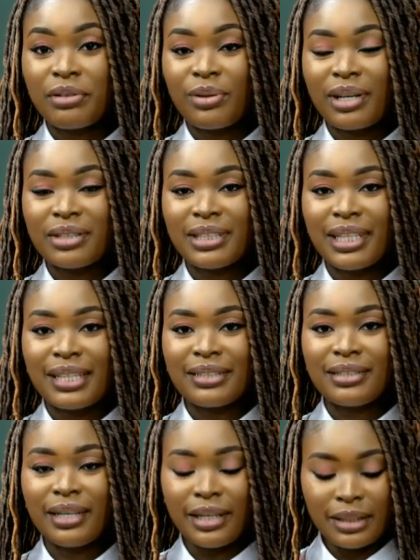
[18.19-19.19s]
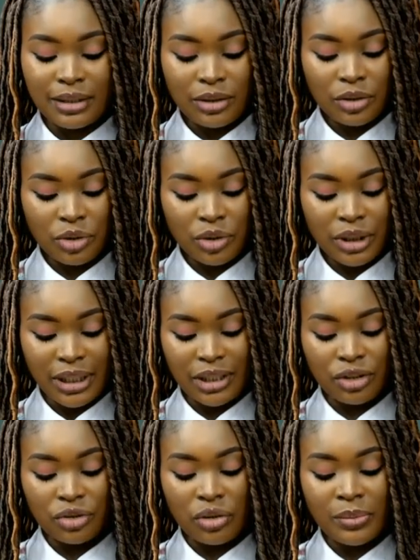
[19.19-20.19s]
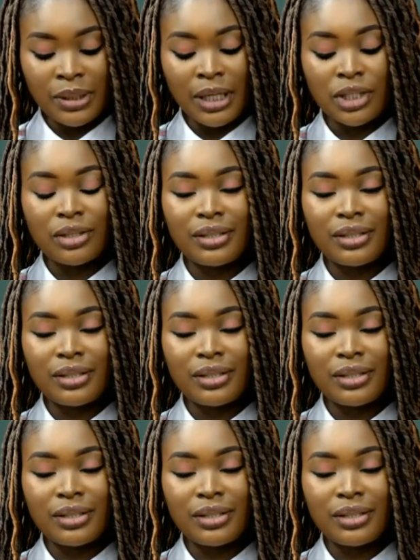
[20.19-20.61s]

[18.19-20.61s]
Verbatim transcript: actually assent to the Discrimination